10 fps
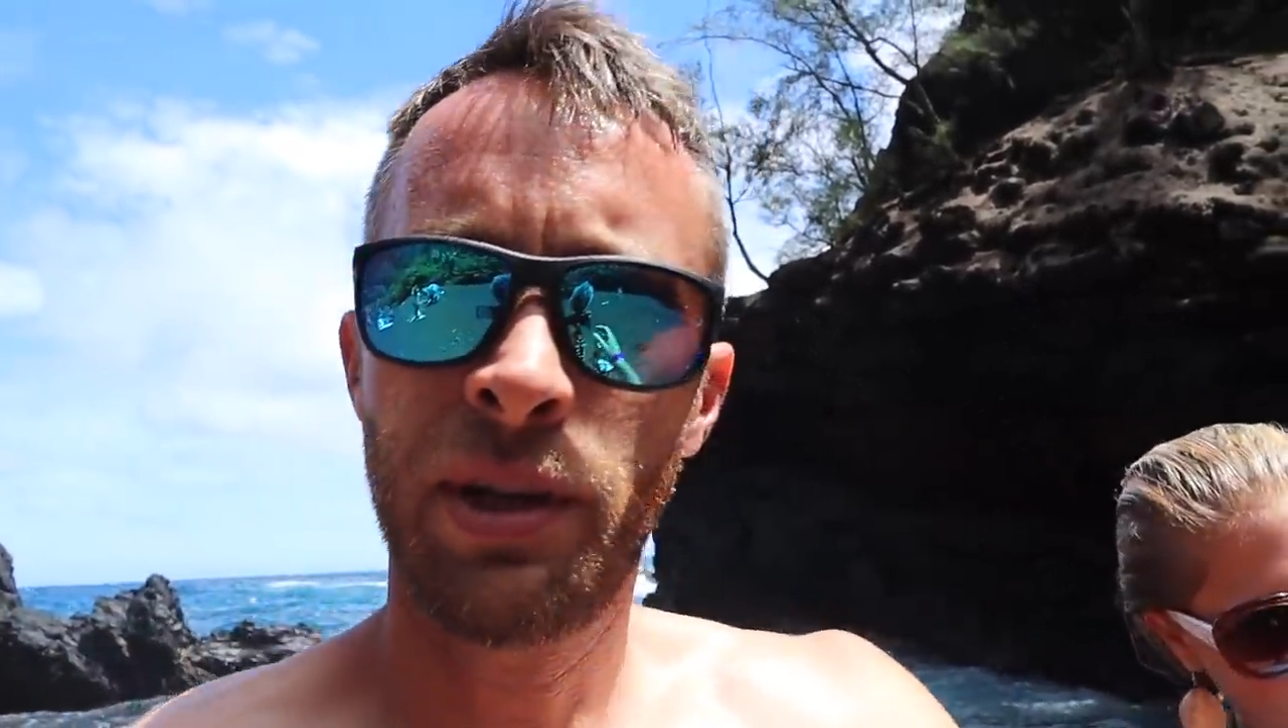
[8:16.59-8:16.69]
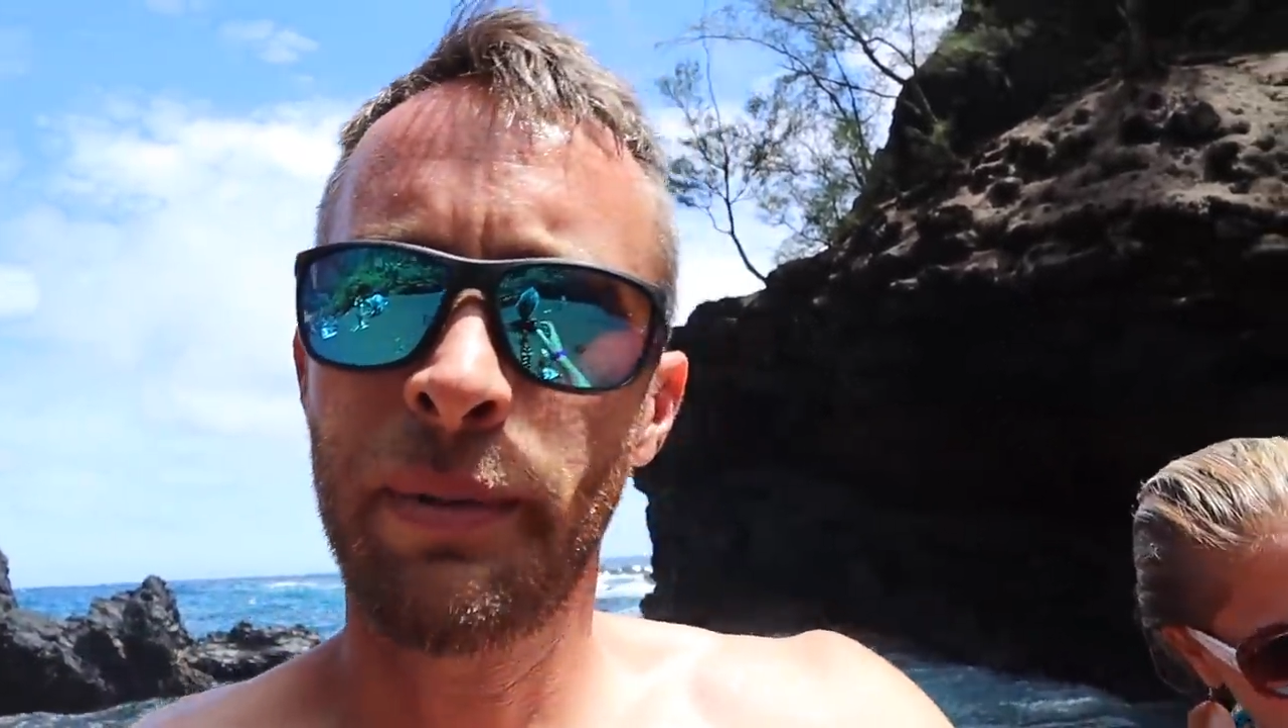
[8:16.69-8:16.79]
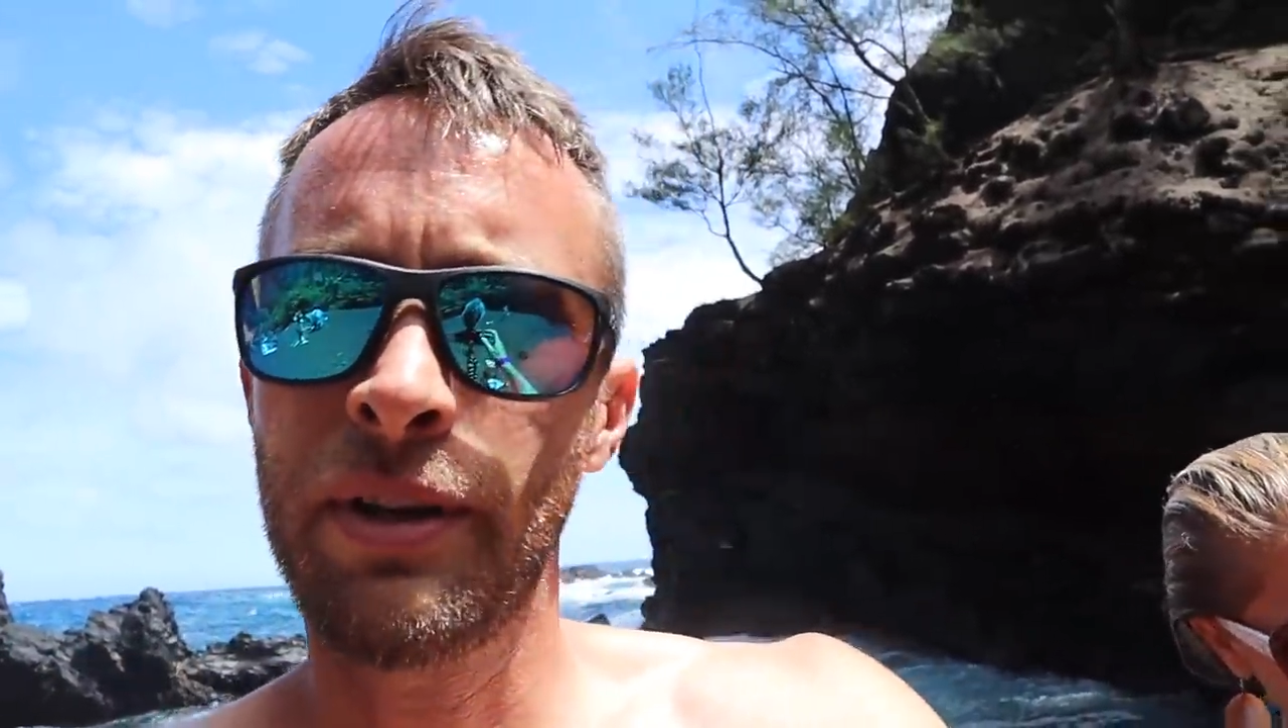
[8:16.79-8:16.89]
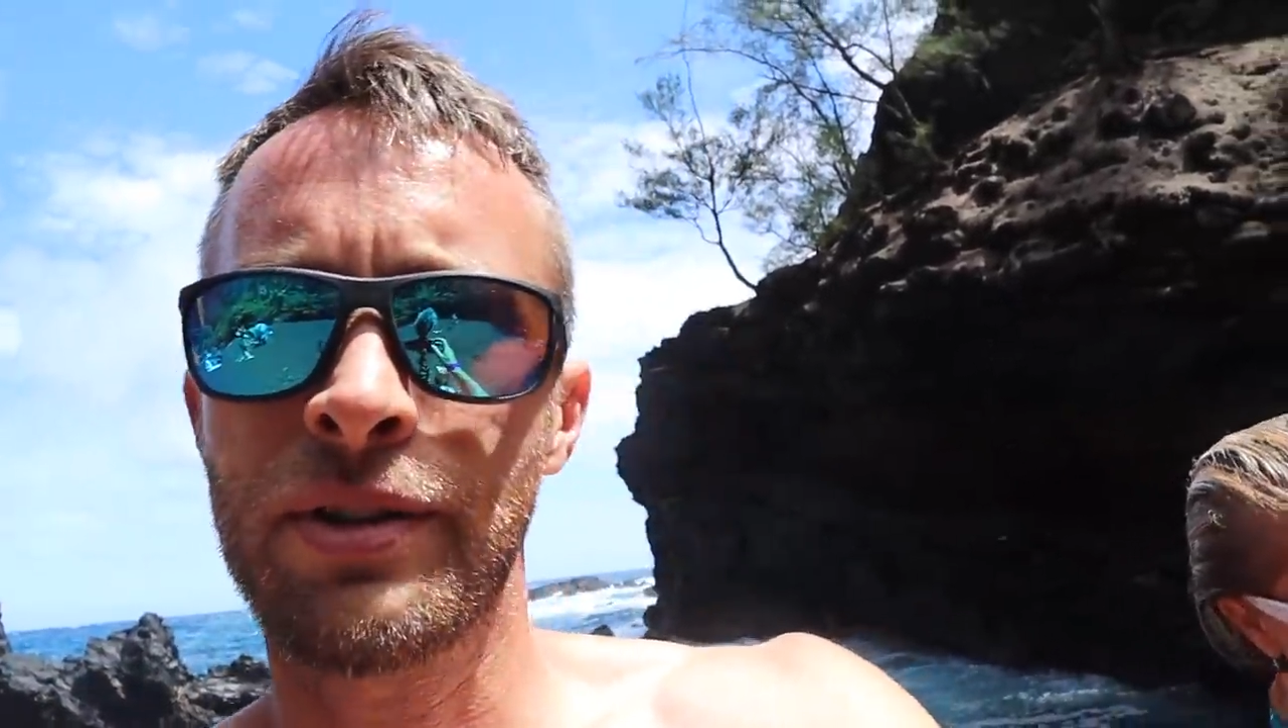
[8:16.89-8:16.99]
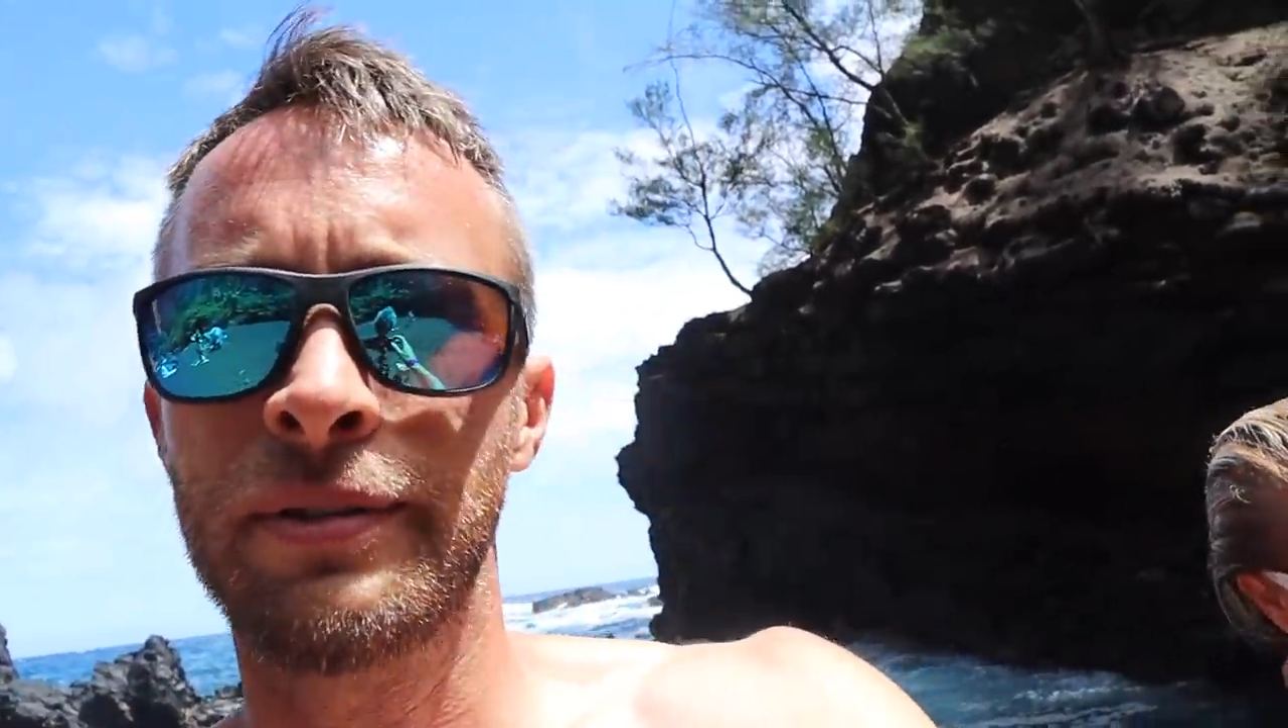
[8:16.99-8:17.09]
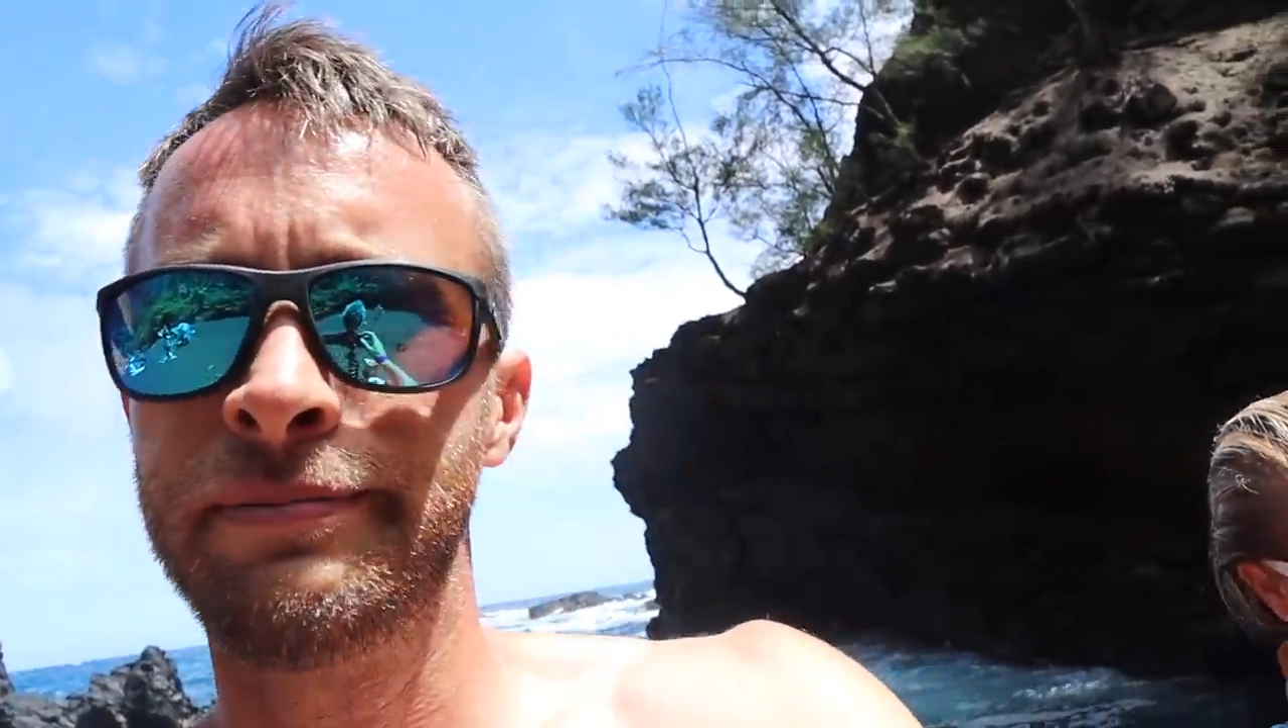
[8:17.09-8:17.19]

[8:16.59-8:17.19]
something else.